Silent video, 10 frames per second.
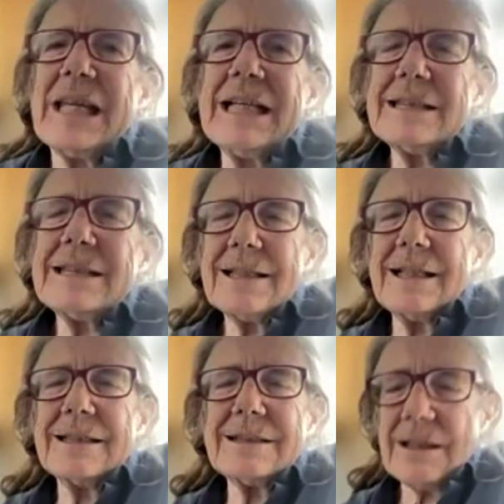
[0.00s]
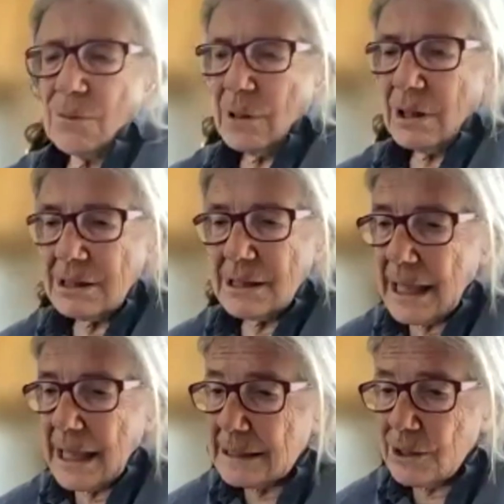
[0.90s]
it's it's a thrill to
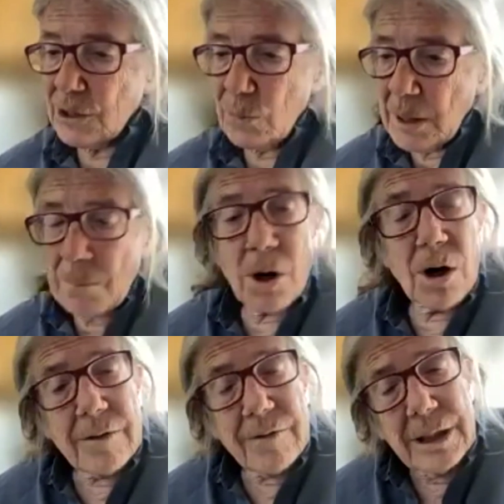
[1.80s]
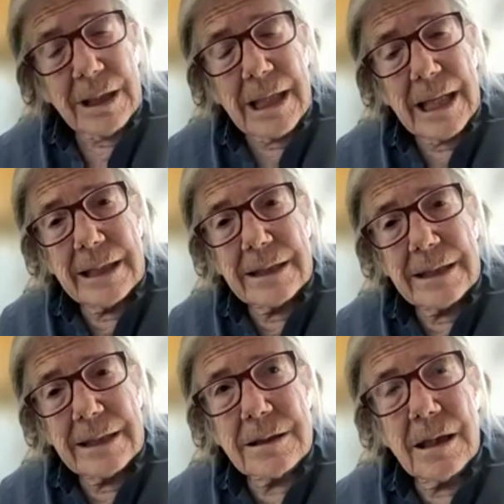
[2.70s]
get to be part of it, and it's
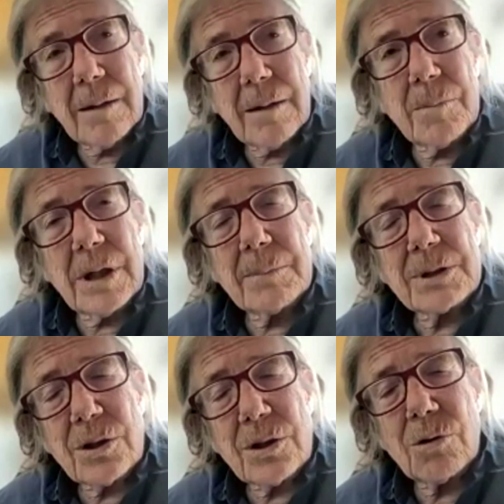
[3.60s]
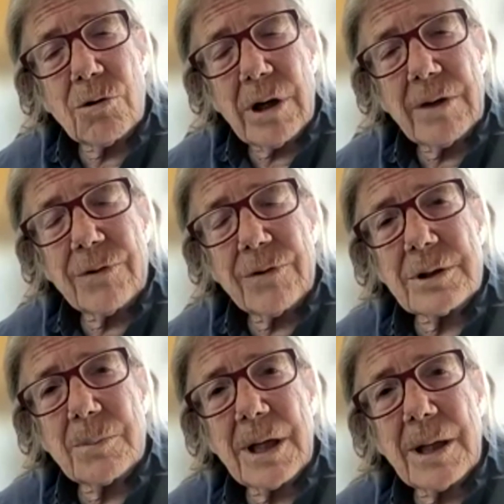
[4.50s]
um, I'm so grateful
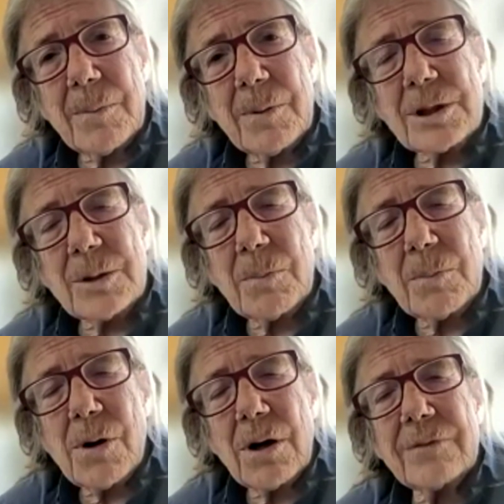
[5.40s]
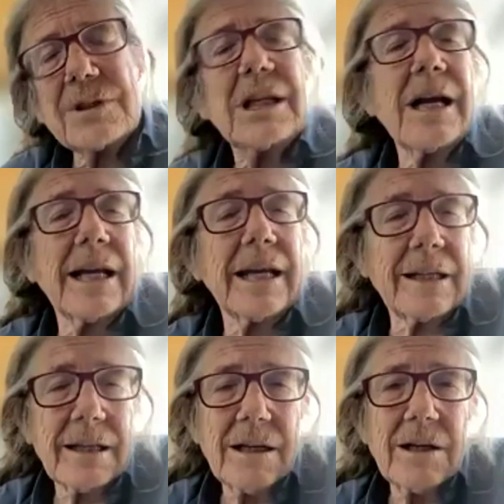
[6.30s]
to be able to be part of tonight,
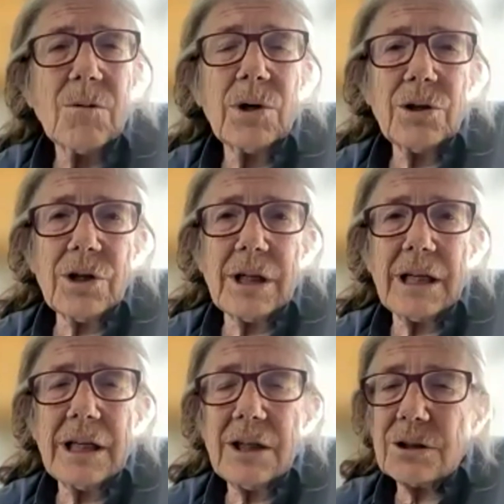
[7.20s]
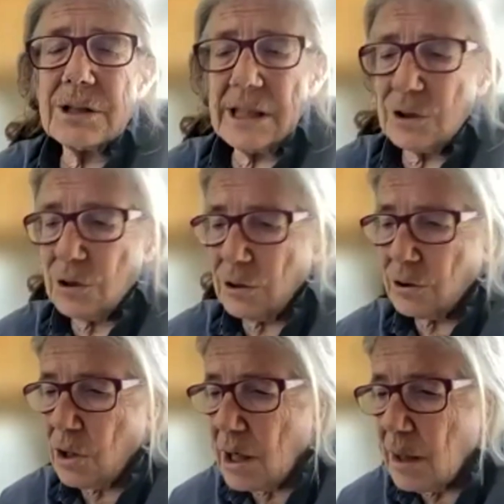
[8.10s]
where you're going to hear Sejal
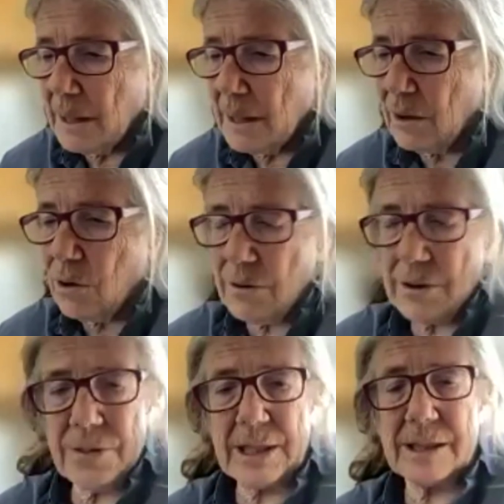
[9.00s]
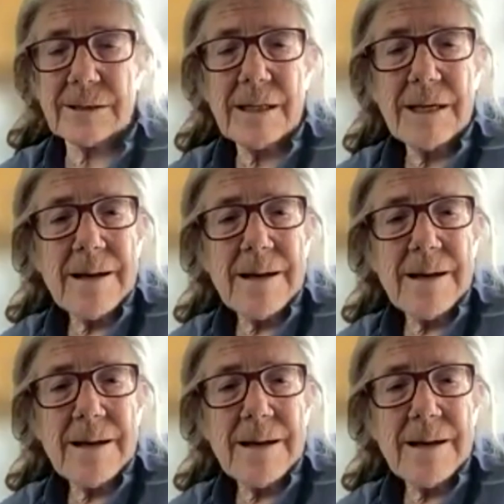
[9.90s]
talk about all the things